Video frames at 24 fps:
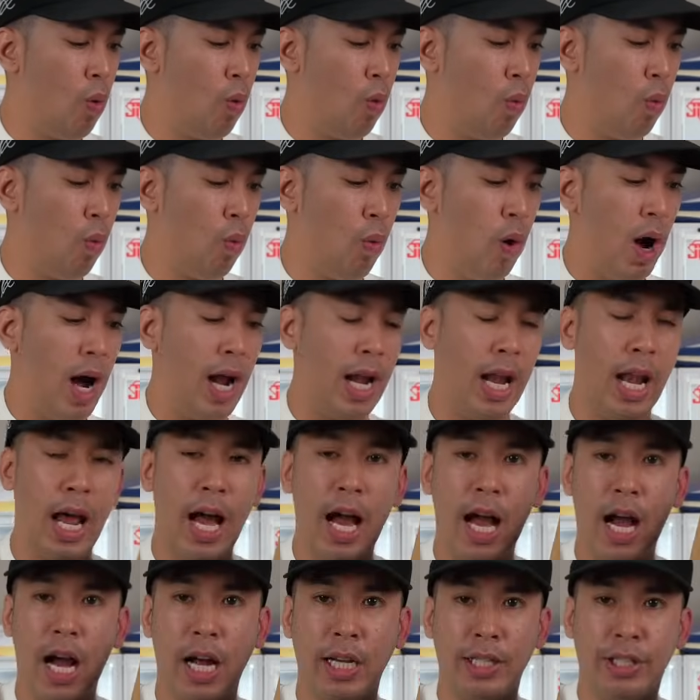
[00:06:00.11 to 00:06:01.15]

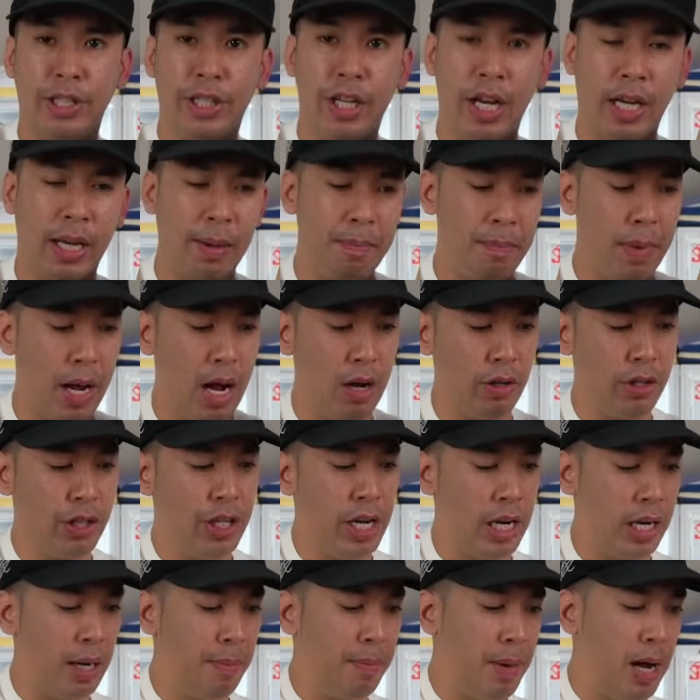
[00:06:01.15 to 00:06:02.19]
Voila, check them out,
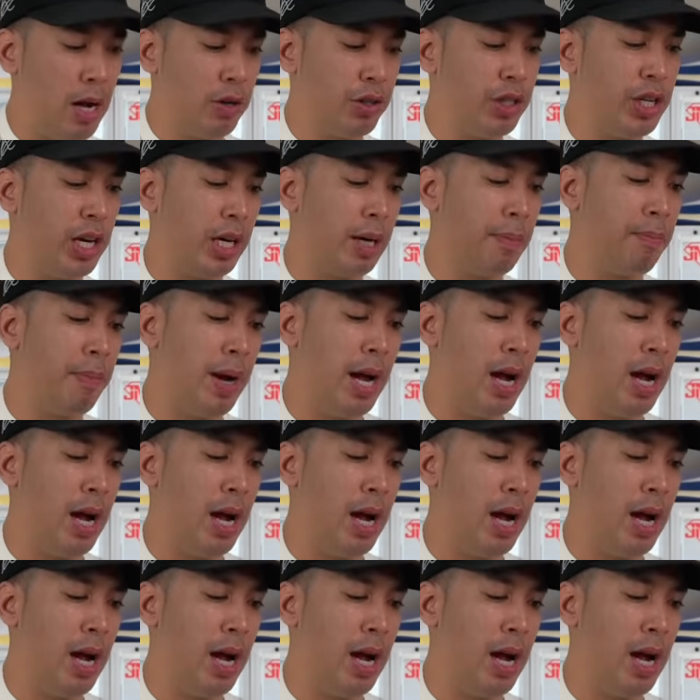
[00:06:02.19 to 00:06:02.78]
check them out, check them